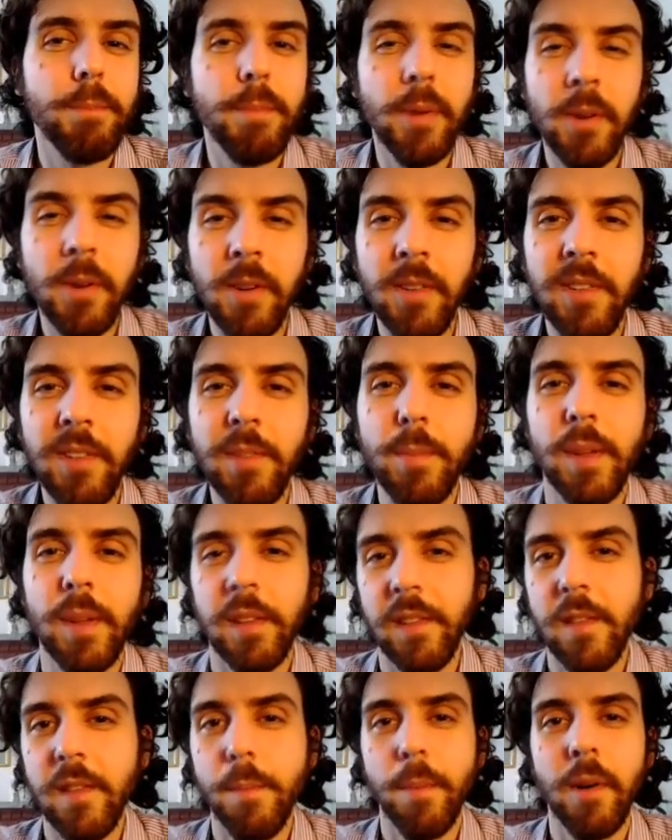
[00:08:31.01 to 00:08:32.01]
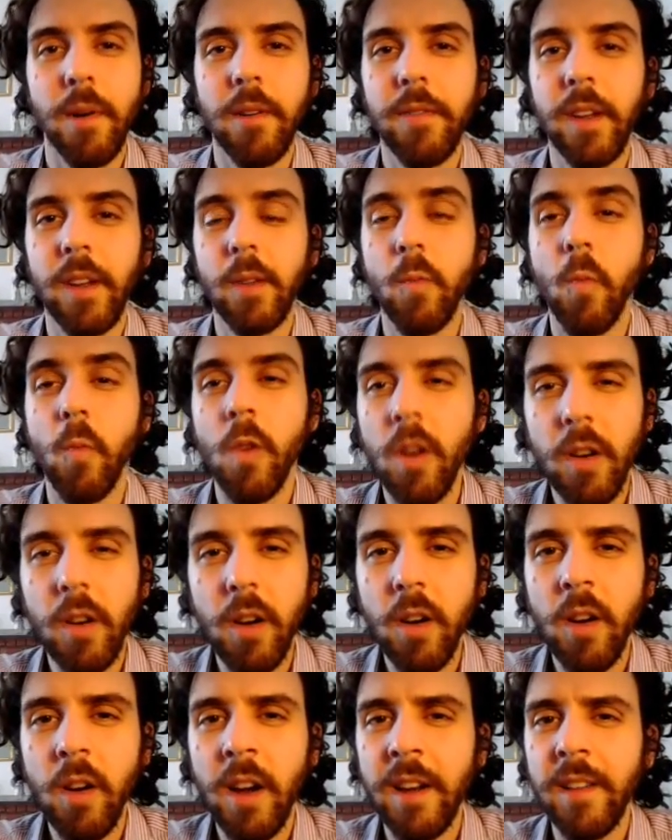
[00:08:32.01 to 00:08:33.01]
Burns builds the perfect
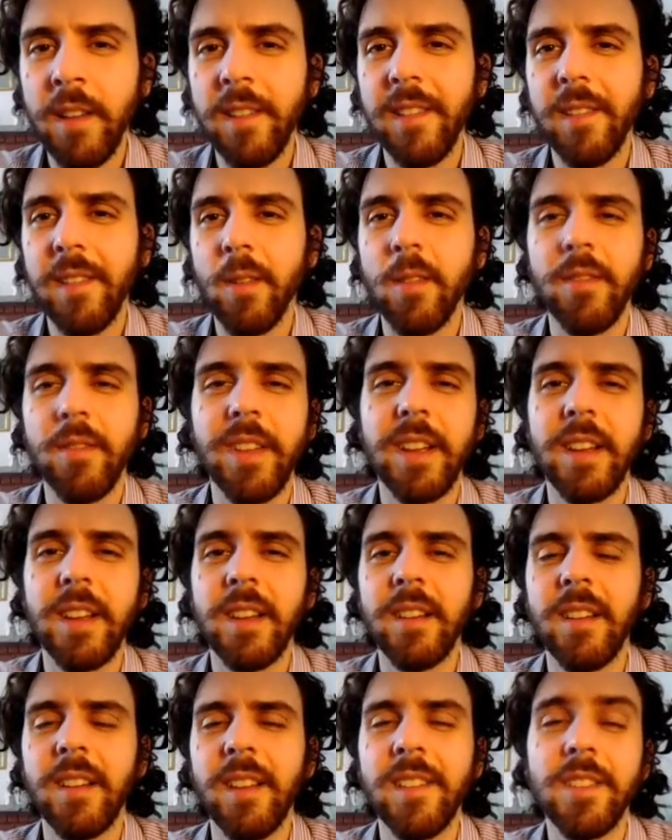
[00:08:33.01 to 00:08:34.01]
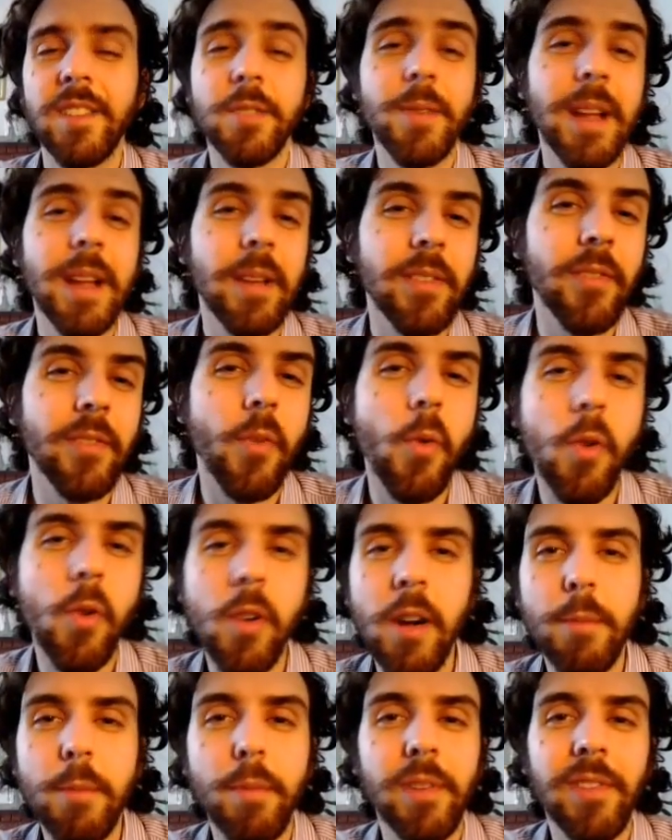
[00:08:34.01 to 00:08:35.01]
worker, and it's sort of like a it's a Treehouse of
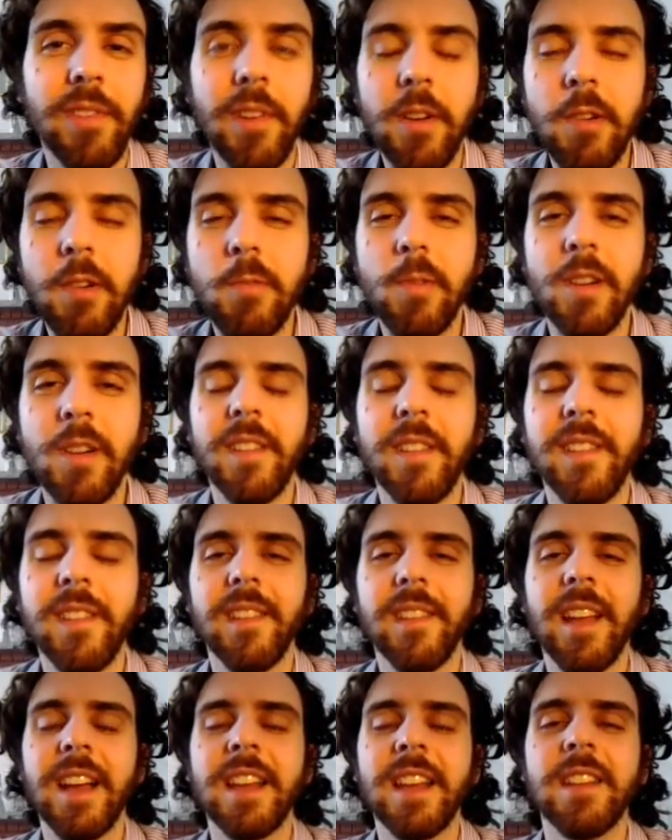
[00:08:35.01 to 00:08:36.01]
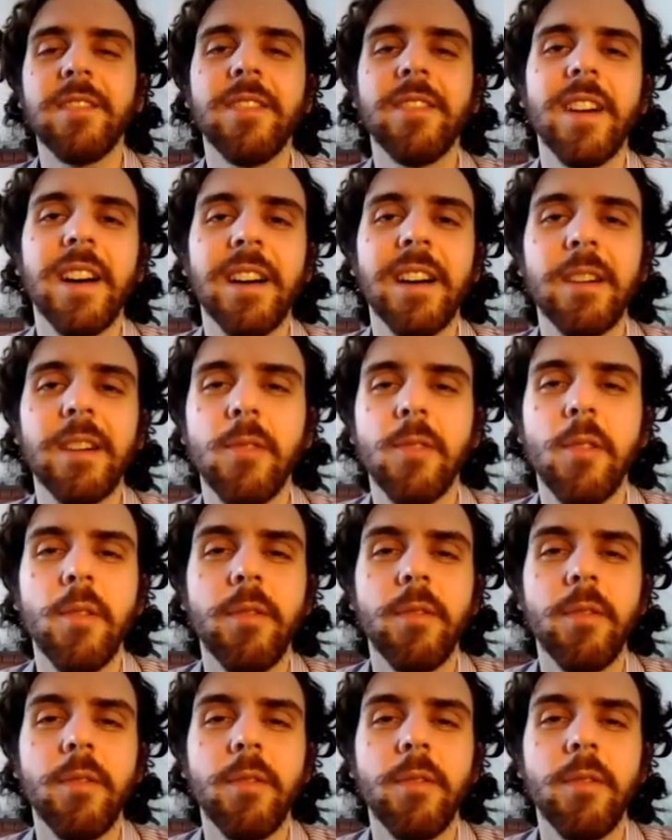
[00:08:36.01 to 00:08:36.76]
Horror episode where it's kind of uh,